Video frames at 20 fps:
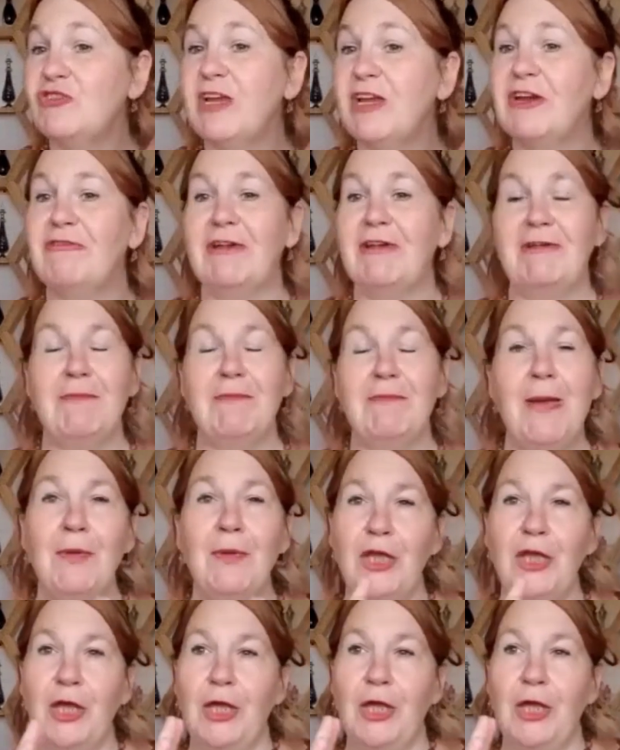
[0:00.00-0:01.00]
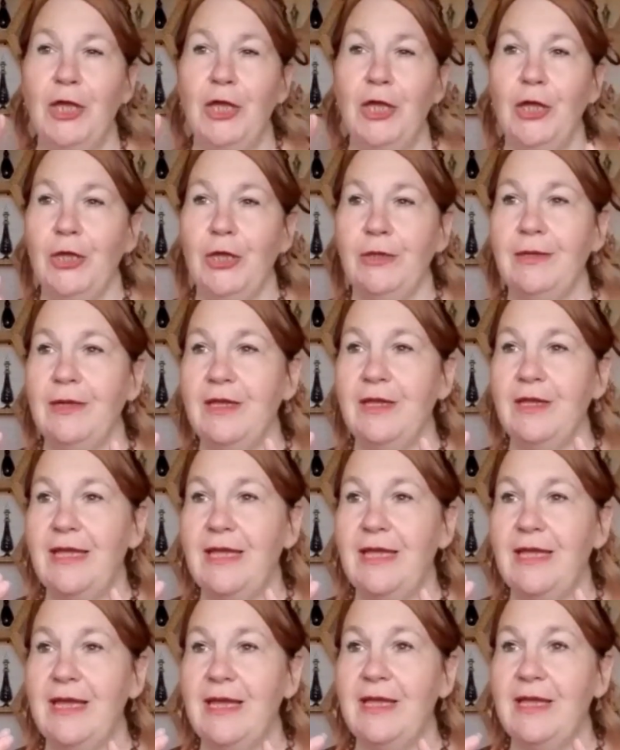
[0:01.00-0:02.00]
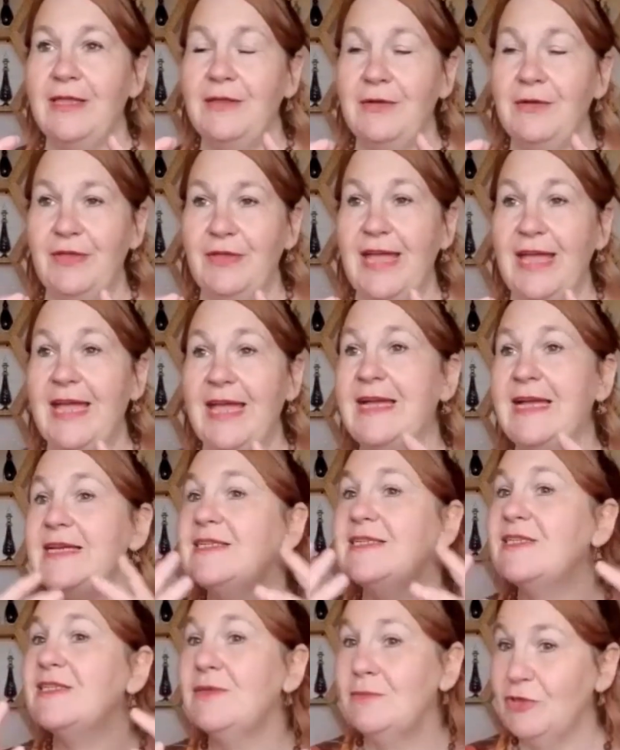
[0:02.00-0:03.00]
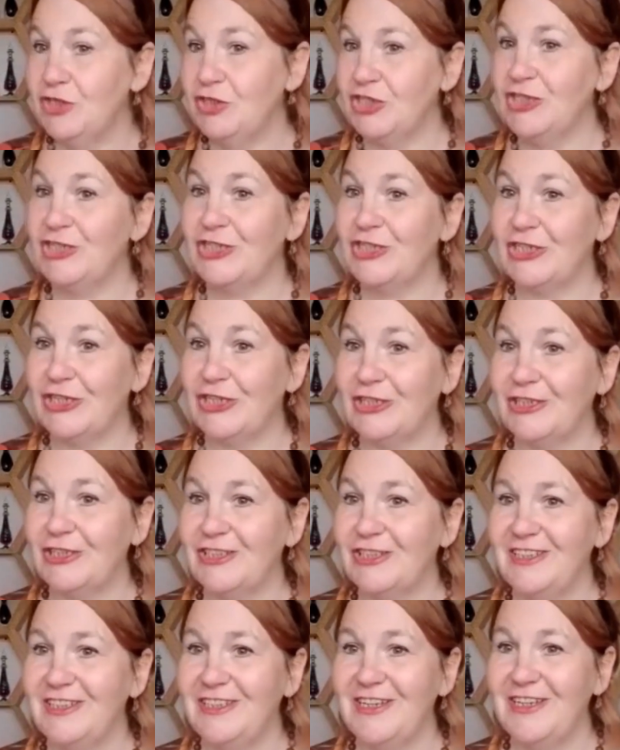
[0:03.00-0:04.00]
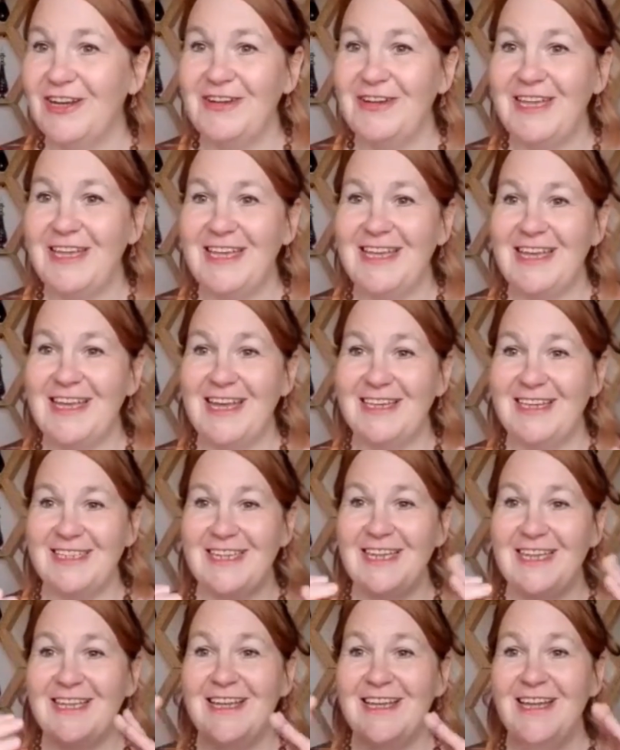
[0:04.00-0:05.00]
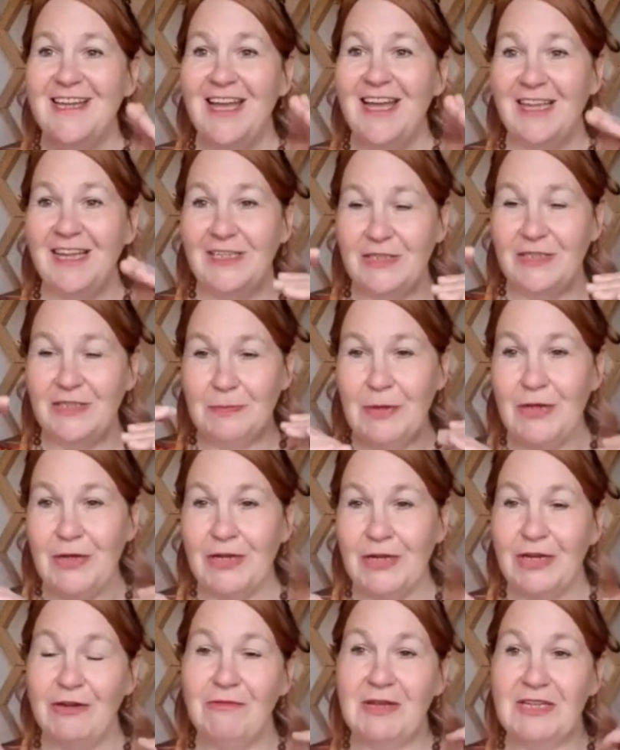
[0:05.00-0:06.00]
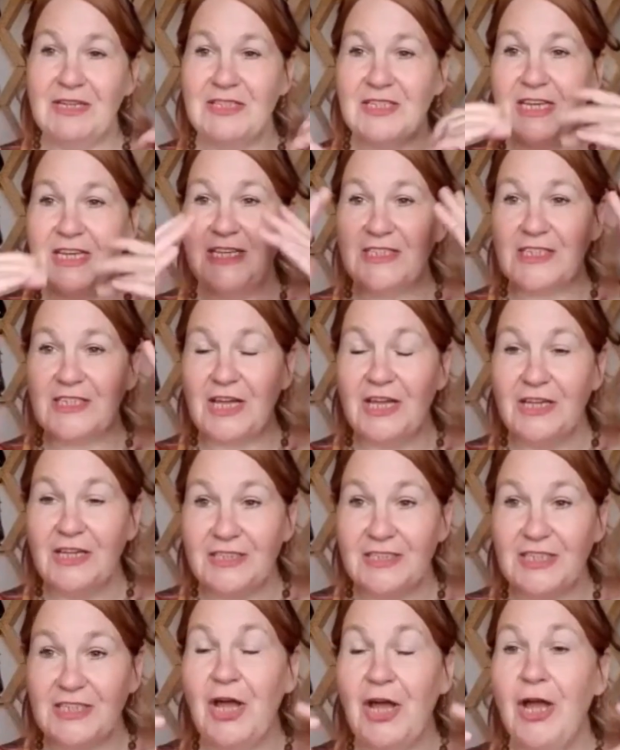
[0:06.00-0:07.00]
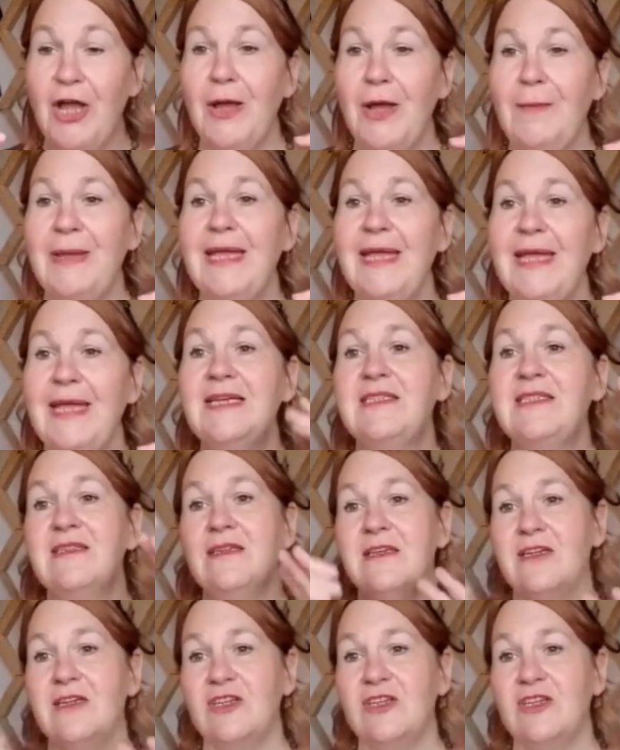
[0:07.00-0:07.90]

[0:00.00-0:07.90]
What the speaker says: trickery. Remember that he is the magician, you know, and Mercury is Hermes.